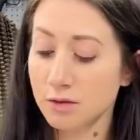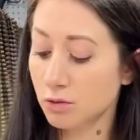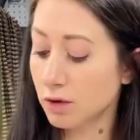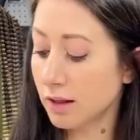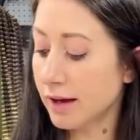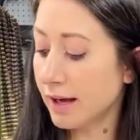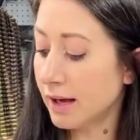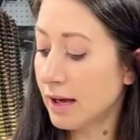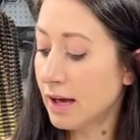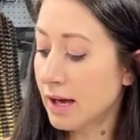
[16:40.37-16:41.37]
really light,
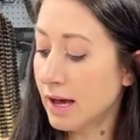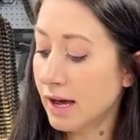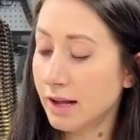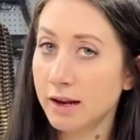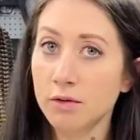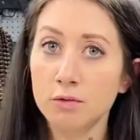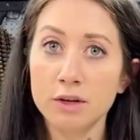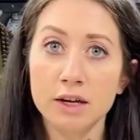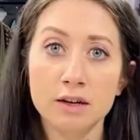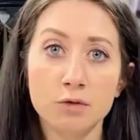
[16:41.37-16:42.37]
and it
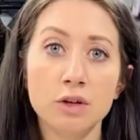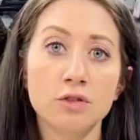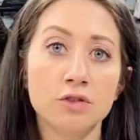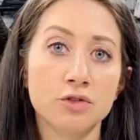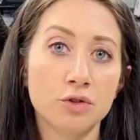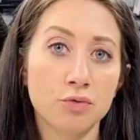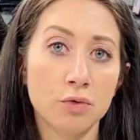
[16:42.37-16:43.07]
reduces the